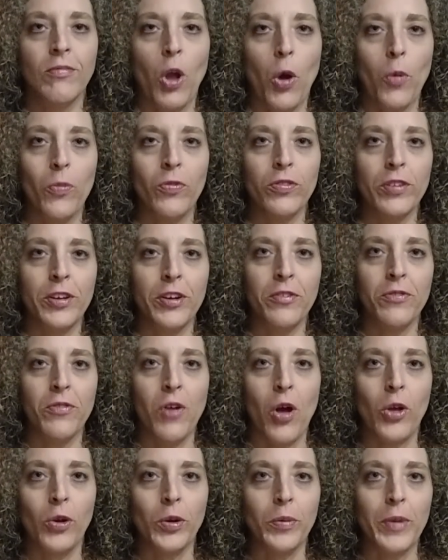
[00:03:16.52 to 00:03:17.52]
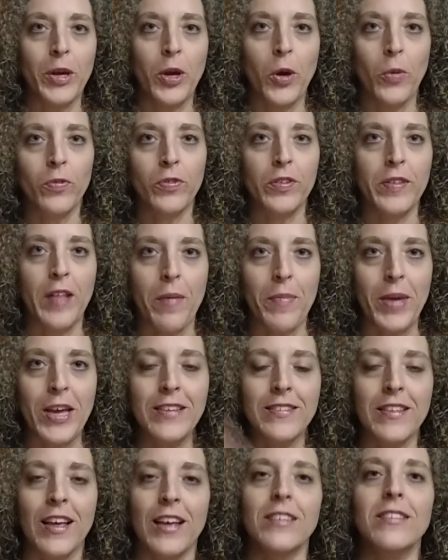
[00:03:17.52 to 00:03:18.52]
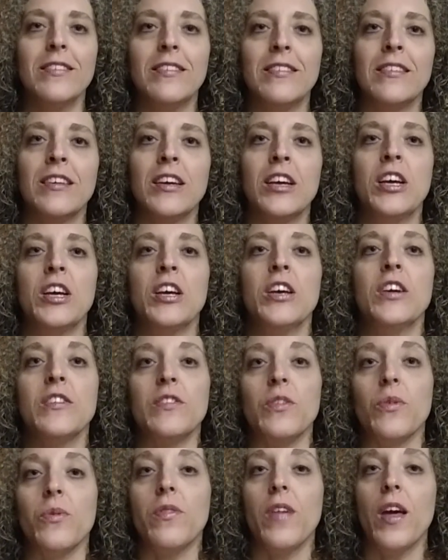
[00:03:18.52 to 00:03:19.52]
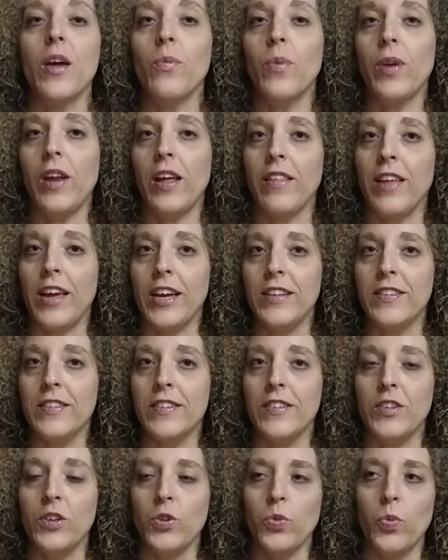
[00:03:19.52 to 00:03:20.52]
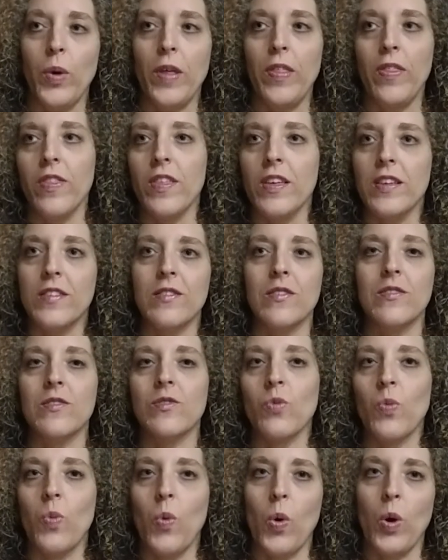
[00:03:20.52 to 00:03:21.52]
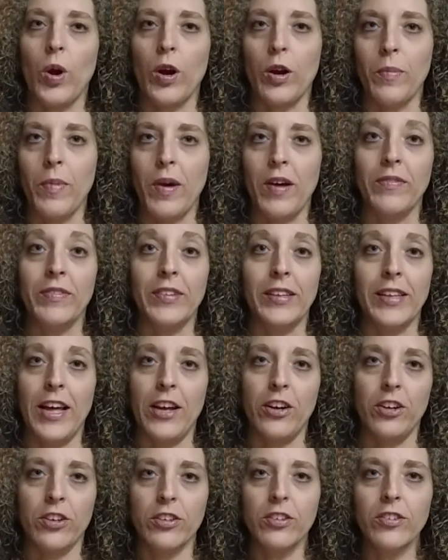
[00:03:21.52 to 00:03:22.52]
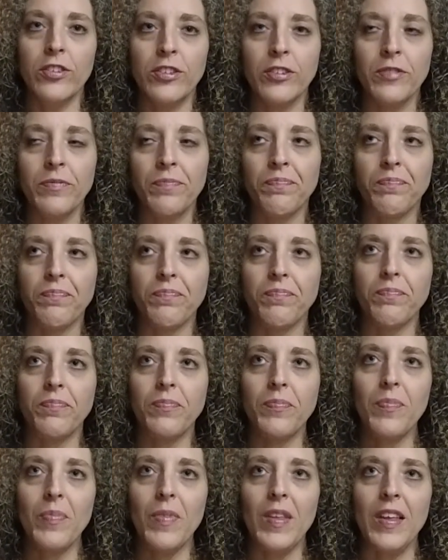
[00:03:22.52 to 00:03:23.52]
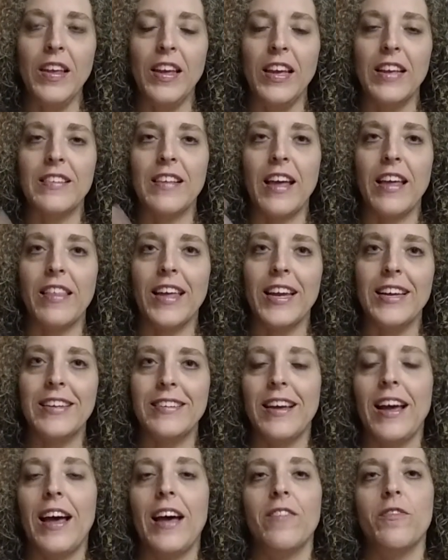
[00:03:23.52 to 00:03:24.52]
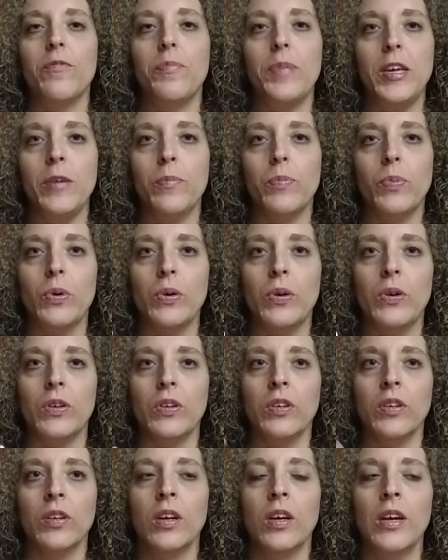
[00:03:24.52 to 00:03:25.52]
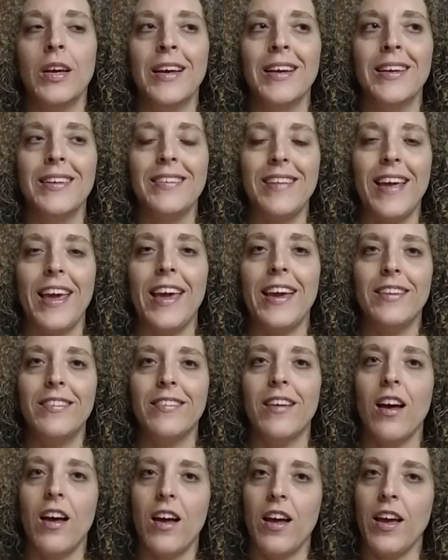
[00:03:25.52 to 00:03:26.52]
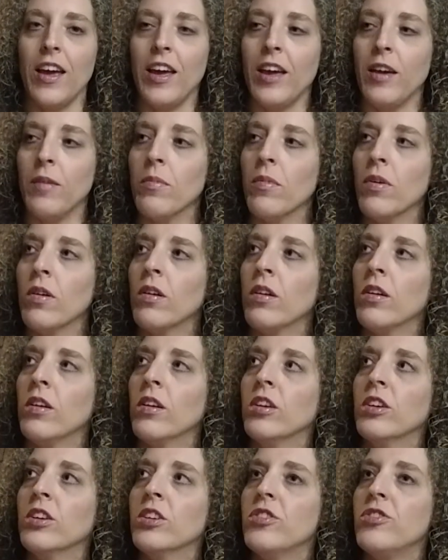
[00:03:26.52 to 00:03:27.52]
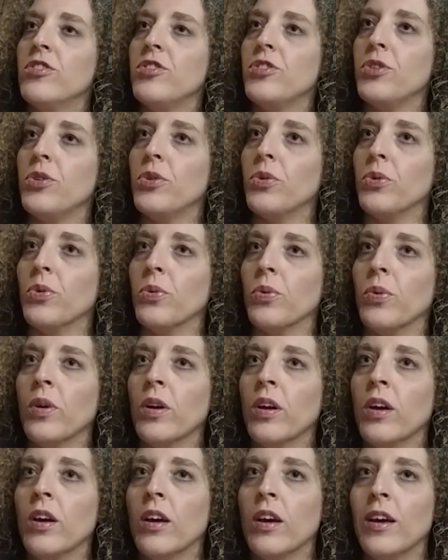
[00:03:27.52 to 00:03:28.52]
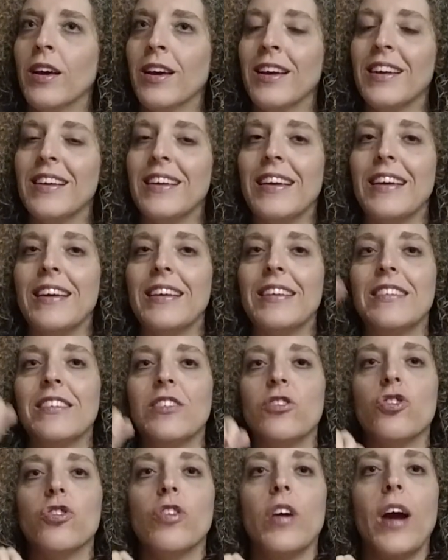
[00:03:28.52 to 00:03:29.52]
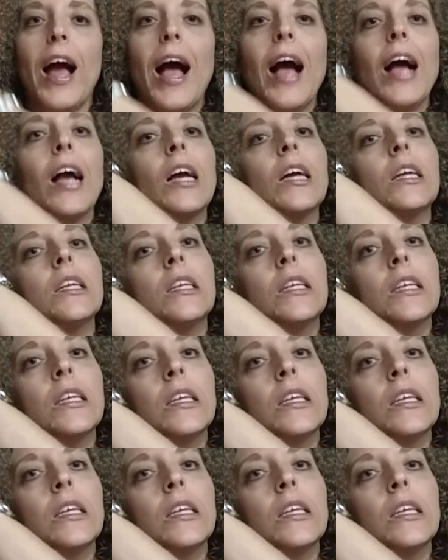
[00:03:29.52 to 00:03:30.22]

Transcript: hopefully you're following me. Hopefully that makes sense. So then what I like to do with this swarm of letters is I like to have people take time to detract